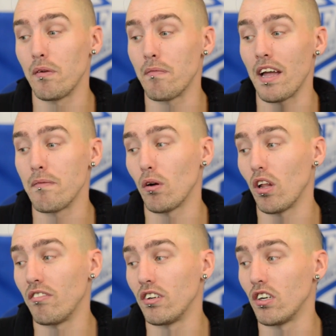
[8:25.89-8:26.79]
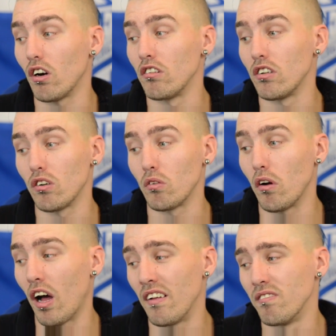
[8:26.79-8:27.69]
We may pull off a shot
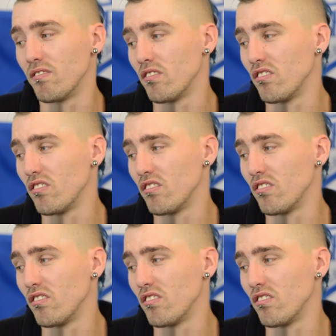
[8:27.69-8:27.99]
result, I